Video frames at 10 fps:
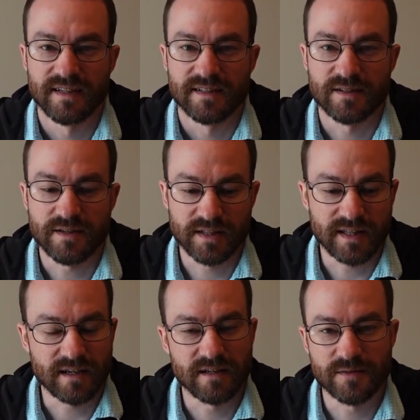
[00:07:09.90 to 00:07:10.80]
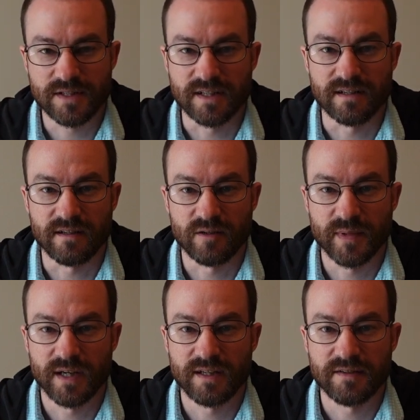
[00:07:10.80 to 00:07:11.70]
So I think that covers it, all
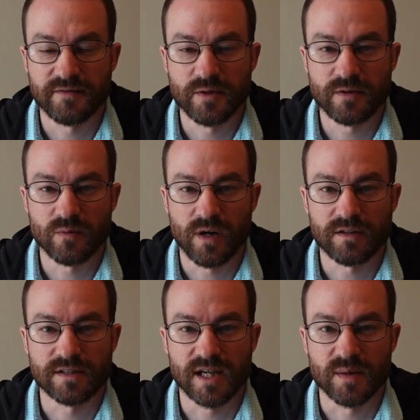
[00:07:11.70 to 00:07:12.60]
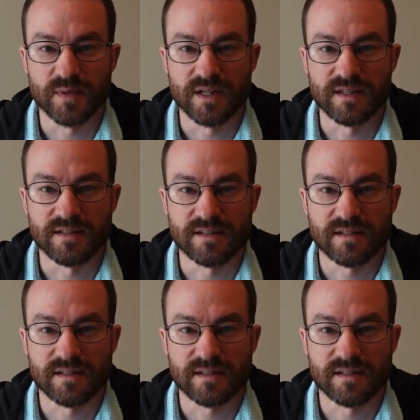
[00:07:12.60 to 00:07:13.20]
my food and water type needs.